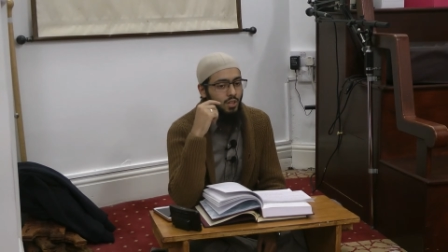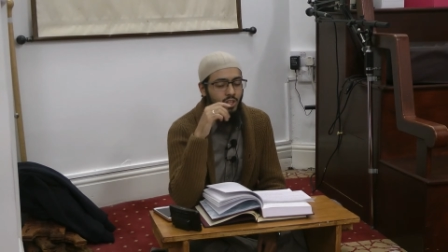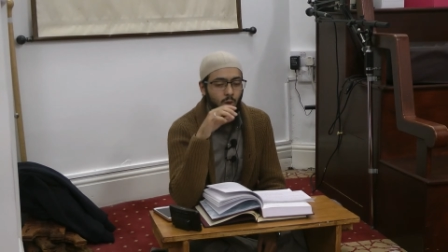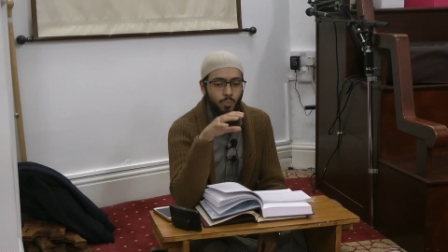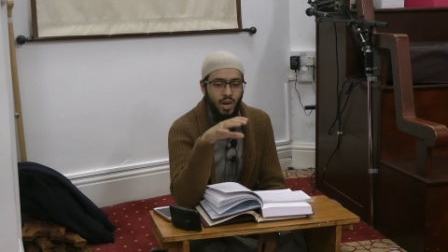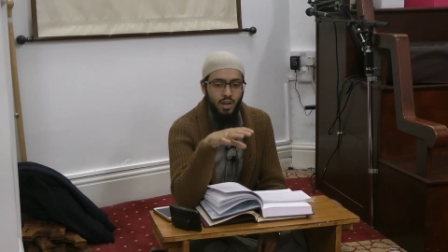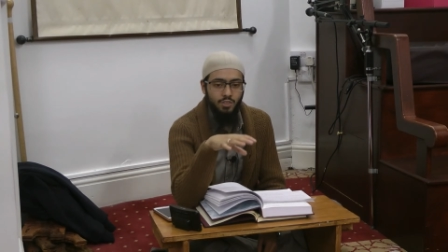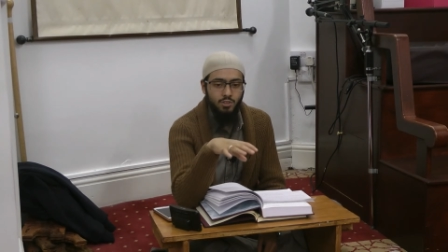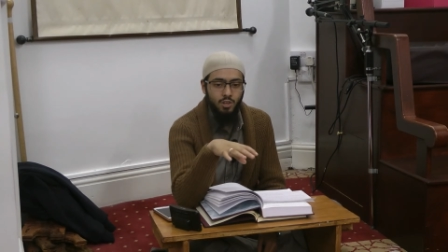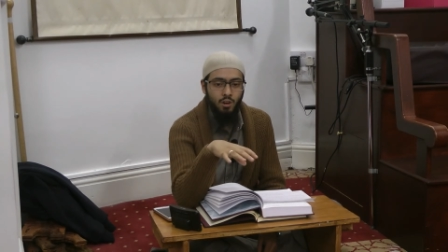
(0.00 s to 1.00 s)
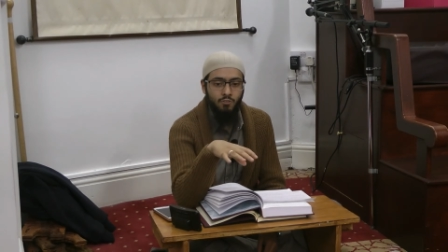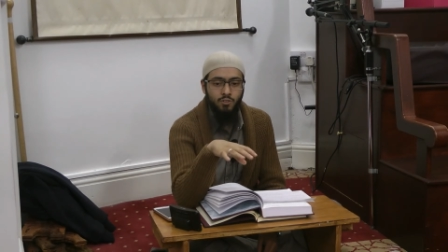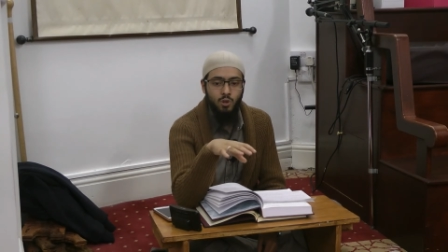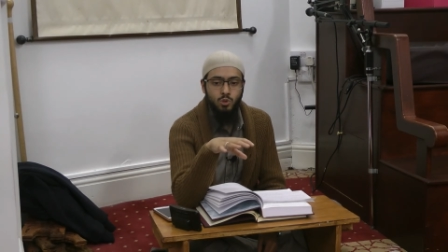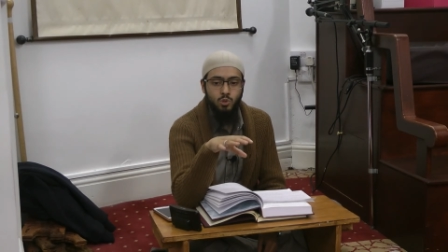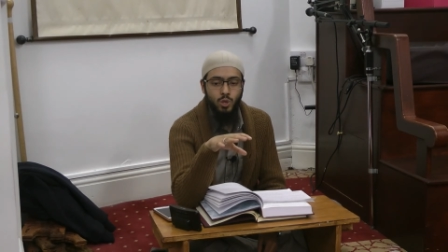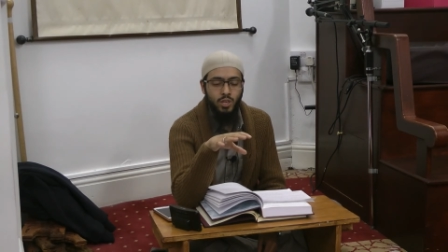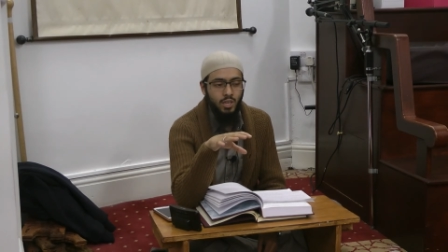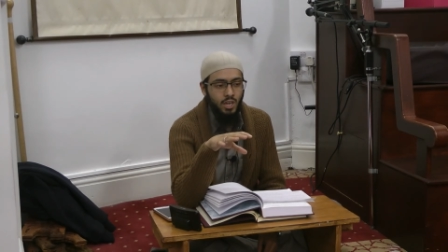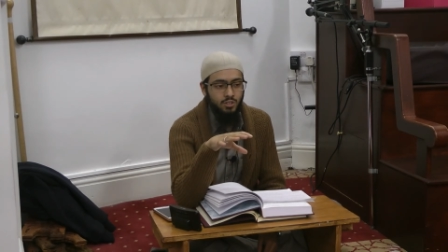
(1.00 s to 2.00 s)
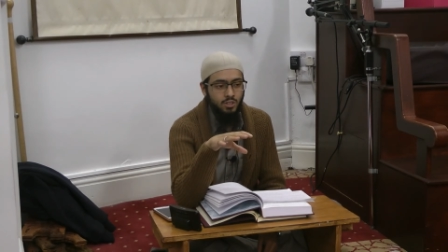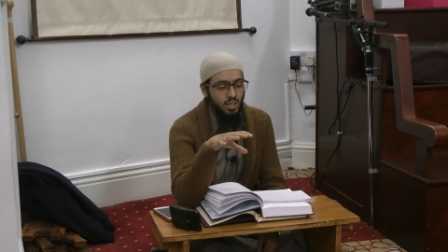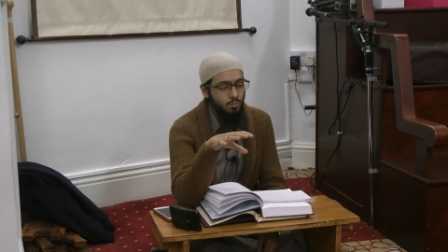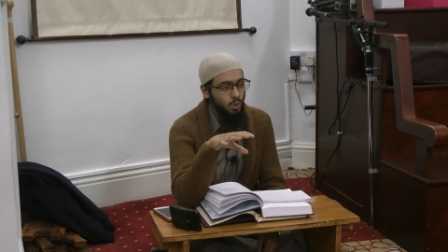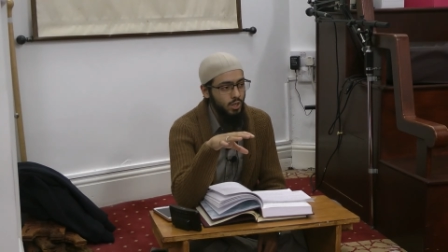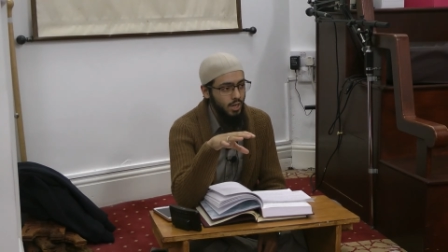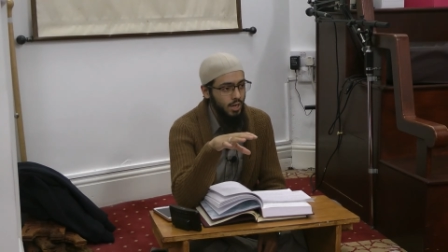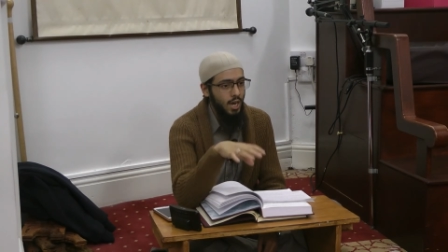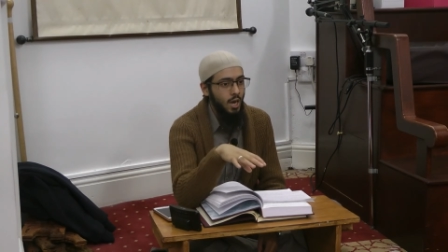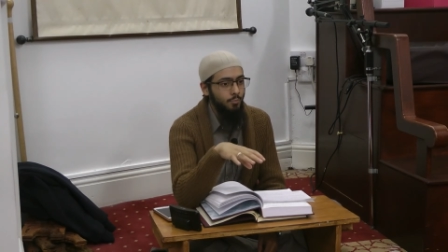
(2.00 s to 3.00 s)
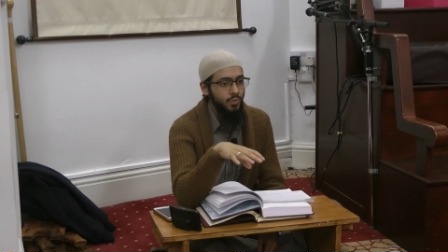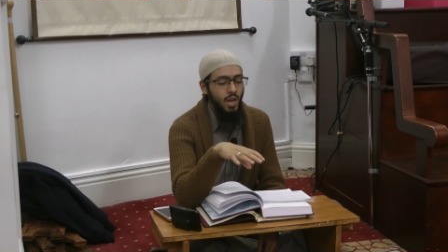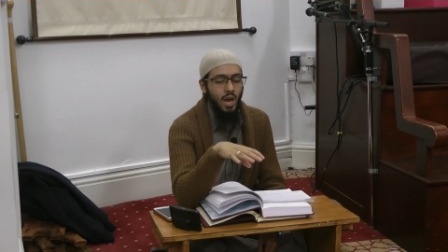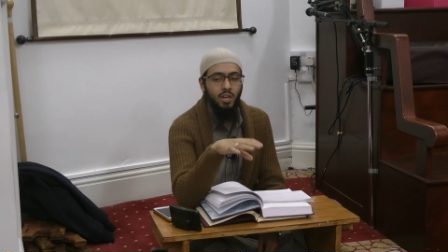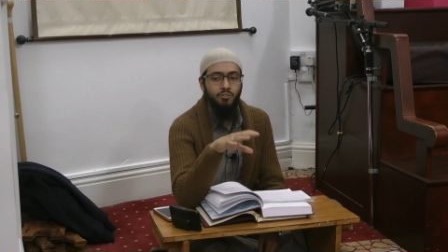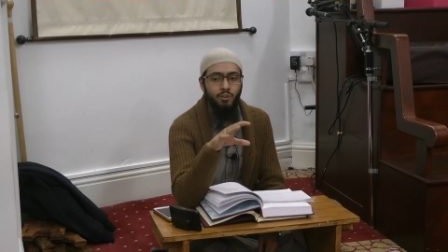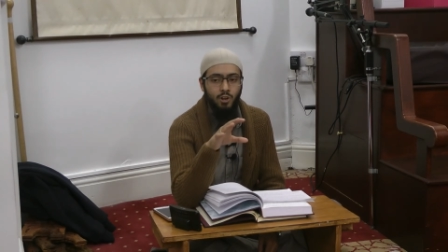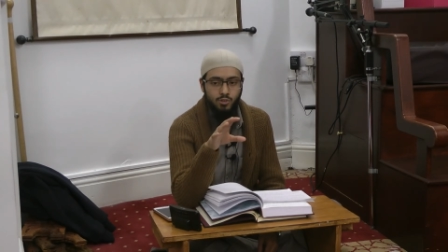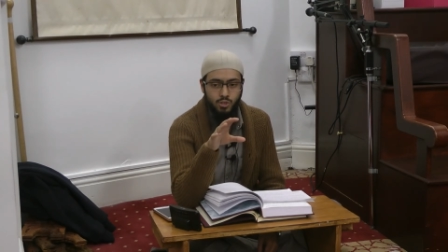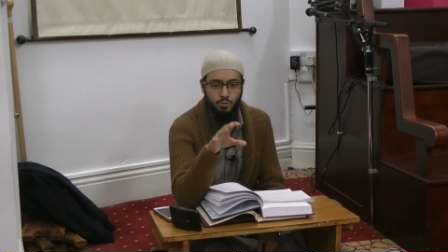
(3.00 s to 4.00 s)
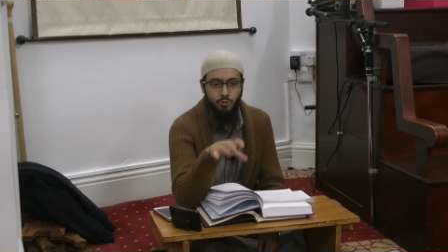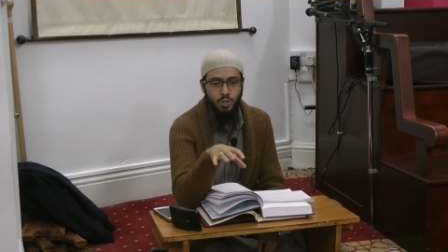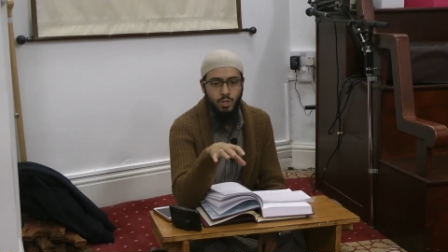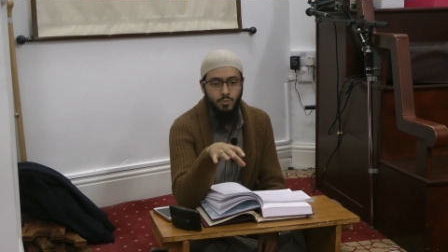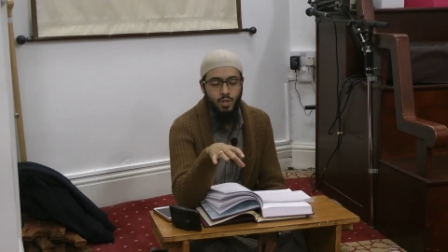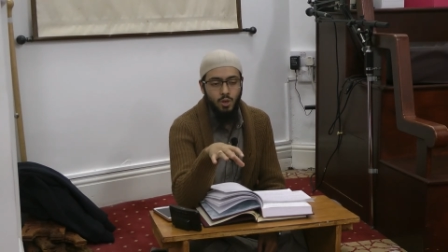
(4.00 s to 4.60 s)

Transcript: the paths of those who engage in ilm al-kalam and philosophy.